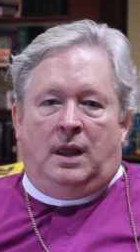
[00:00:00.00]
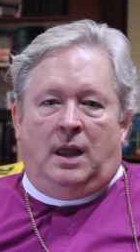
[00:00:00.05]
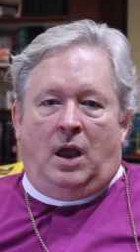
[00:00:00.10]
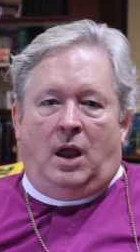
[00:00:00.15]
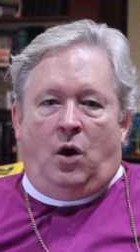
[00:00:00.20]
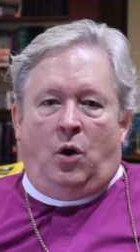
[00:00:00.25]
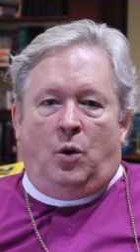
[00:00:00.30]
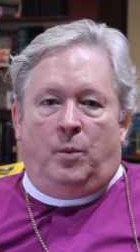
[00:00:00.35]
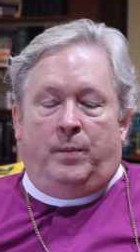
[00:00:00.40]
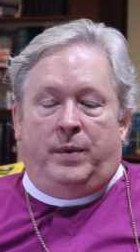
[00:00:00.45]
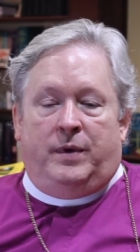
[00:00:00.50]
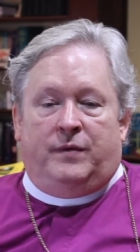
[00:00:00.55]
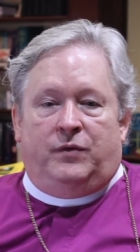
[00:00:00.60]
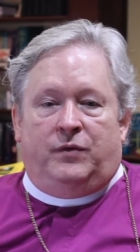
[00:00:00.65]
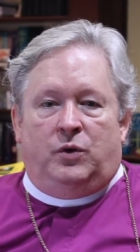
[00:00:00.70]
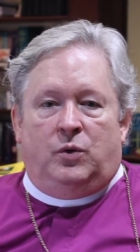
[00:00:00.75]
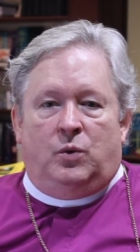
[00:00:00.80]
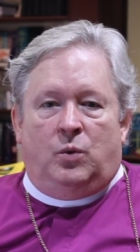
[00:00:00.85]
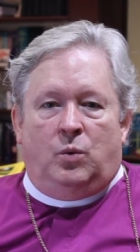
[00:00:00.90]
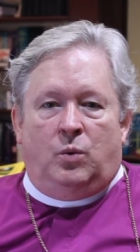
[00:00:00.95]
I hope if
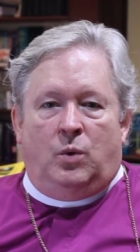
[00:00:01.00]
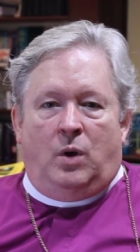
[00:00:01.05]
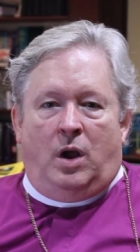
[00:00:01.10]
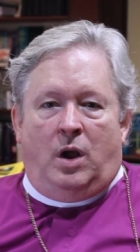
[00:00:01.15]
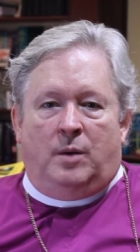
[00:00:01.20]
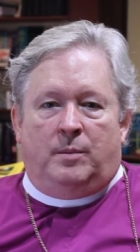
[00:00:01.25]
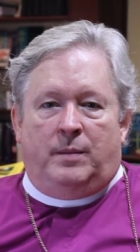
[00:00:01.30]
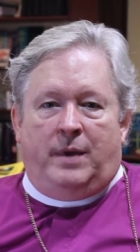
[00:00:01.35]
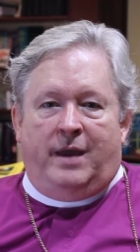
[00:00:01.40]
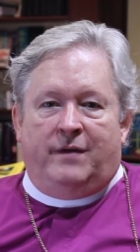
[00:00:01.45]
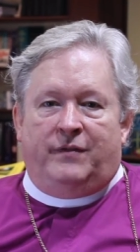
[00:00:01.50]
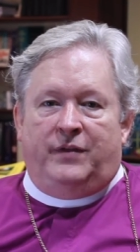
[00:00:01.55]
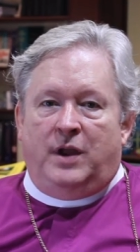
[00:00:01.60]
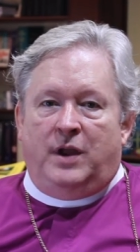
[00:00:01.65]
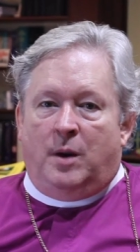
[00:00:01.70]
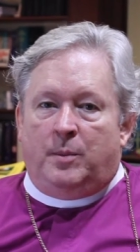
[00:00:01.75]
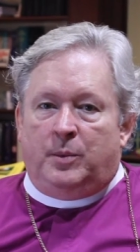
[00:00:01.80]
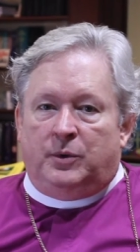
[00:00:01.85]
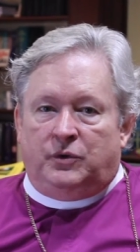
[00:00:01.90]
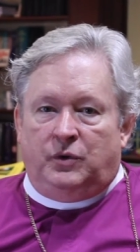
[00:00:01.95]
you um, have the
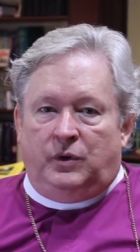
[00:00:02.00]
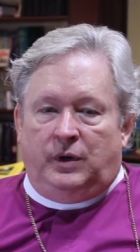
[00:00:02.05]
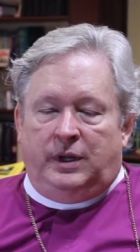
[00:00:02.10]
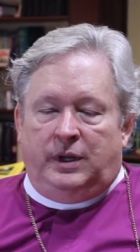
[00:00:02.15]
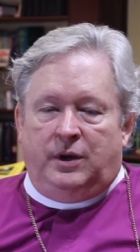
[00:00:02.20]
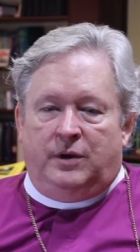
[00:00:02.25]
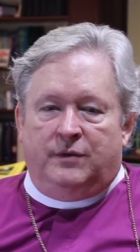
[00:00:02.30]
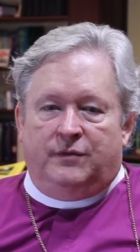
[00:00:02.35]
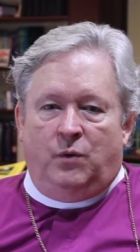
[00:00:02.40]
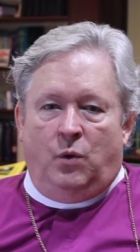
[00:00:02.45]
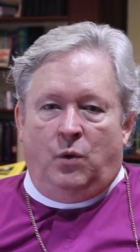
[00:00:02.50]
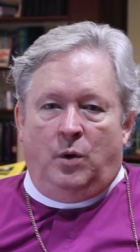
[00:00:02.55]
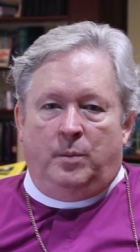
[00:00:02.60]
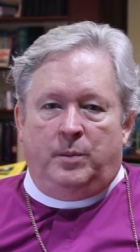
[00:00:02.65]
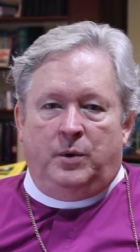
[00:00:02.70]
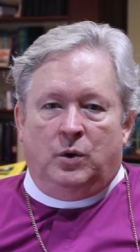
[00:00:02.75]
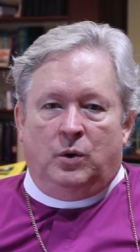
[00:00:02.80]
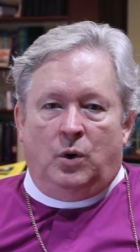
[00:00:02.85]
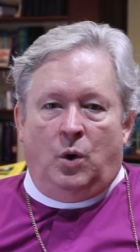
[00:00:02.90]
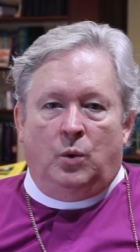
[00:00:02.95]
opportunity to
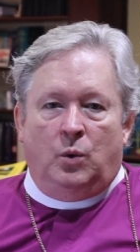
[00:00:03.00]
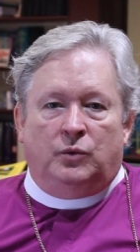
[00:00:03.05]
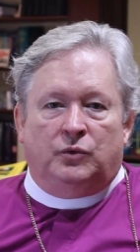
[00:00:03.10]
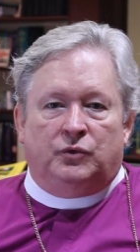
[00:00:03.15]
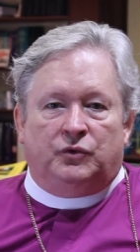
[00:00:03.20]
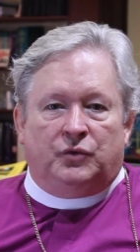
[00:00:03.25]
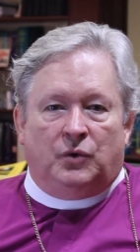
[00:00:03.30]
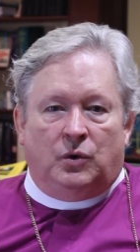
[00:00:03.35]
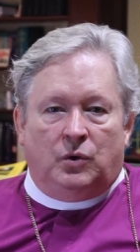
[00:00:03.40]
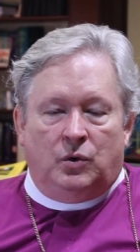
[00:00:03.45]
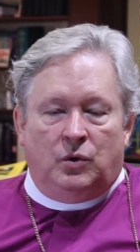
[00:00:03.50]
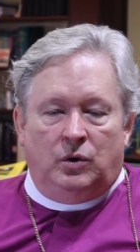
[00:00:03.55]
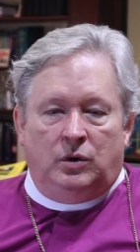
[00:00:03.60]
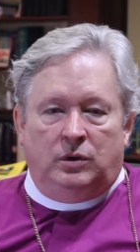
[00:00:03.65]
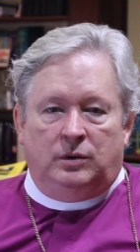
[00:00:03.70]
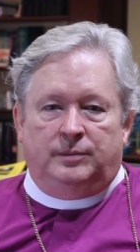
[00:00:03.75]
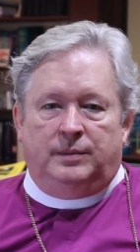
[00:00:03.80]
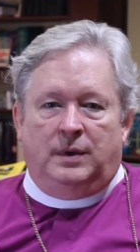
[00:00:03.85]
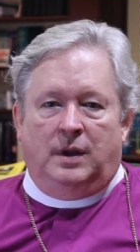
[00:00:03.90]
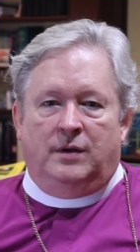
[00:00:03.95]
form your own
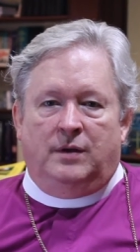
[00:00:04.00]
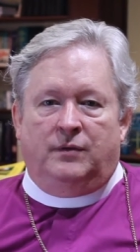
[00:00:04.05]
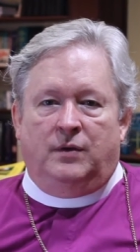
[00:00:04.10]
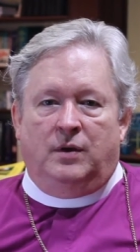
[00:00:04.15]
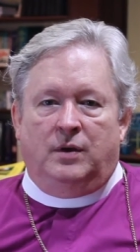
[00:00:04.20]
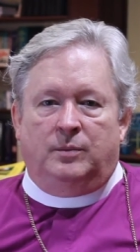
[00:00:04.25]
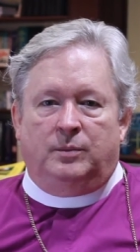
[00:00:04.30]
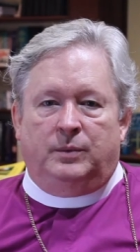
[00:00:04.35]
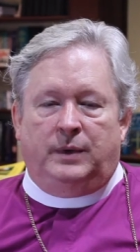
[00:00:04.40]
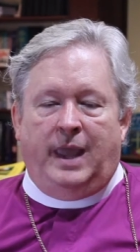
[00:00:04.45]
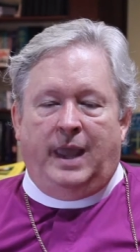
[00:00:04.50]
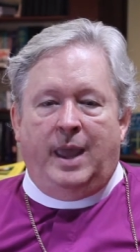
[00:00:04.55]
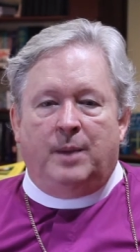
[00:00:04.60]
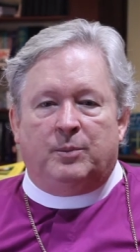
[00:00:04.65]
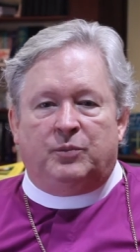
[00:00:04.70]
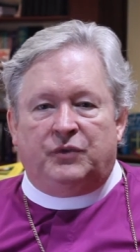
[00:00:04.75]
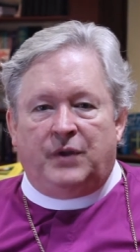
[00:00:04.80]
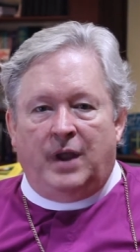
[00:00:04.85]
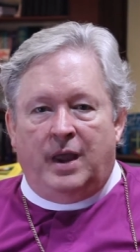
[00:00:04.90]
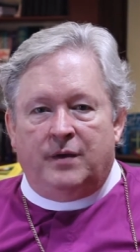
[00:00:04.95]
circle of a
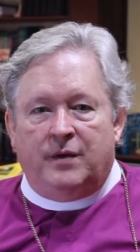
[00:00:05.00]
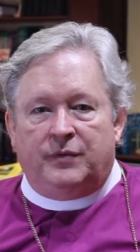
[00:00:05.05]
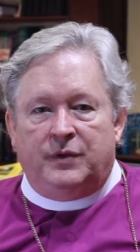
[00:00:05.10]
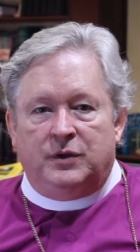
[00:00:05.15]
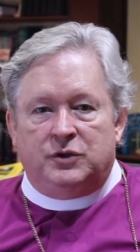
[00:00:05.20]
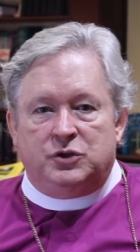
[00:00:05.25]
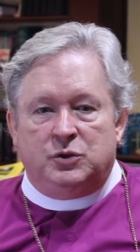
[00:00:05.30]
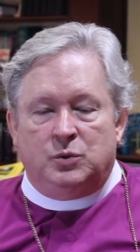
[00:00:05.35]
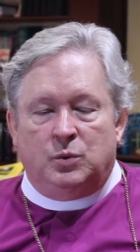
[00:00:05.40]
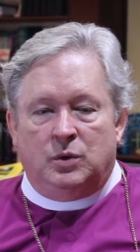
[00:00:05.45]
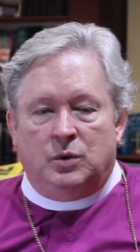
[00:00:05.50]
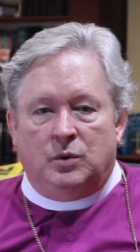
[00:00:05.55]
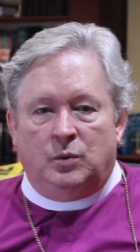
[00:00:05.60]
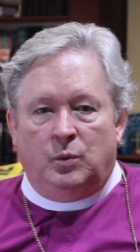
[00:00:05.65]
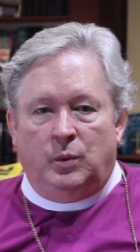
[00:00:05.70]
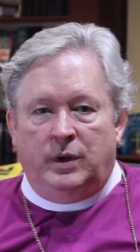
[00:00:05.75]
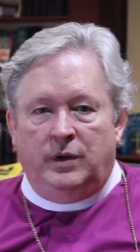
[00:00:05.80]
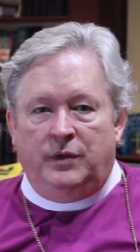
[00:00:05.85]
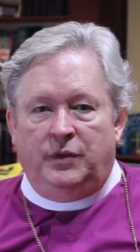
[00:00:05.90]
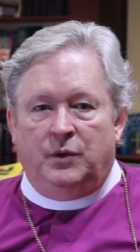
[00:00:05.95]
camp staff that you were
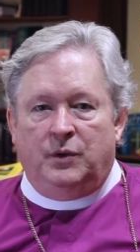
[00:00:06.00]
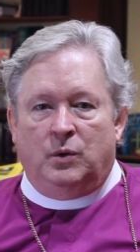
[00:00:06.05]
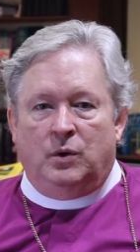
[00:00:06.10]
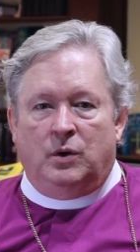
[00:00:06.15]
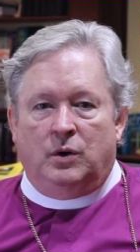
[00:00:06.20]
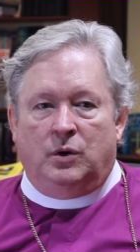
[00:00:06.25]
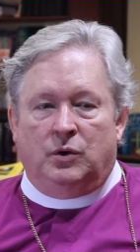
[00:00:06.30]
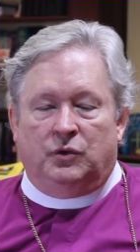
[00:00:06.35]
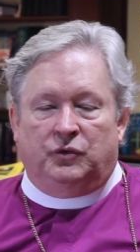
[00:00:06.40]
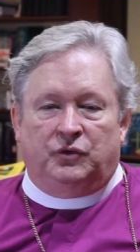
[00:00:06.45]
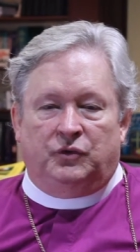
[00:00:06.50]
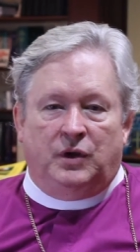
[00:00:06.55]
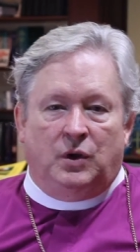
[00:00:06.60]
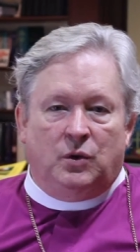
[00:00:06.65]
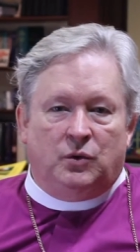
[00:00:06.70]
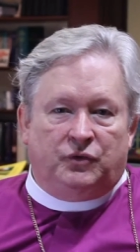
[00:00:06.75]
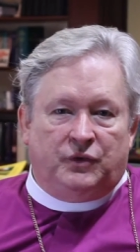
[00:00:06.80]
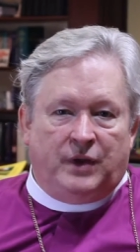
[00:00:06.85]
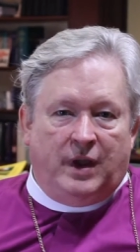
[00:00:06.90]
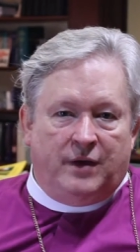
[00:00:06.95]
with or a
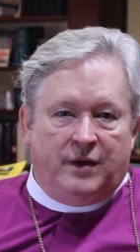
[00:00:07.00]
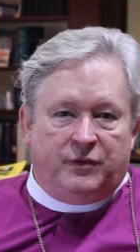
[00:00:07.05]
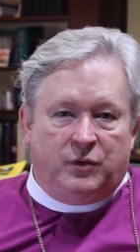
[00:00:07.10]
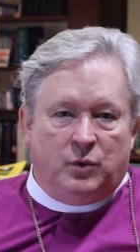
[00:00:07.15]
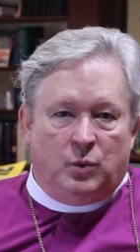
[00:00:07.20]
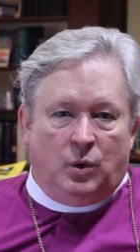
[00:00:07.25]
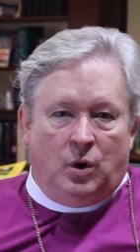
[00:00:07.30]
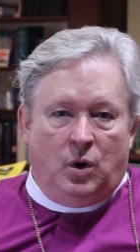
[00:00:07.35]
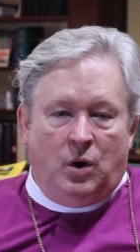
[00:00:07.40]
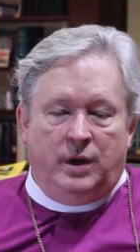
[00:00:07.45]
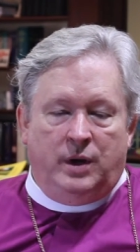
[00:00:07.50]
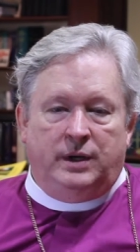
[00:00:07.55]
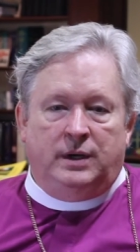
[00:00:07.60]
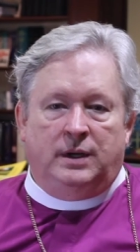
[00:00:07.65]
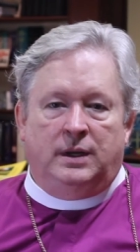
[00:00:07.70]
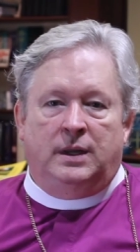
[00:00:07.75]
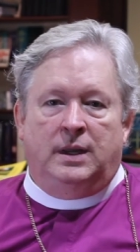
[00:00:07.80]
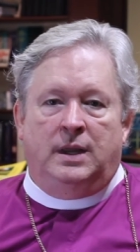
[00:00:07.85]
Cursillo staff you were on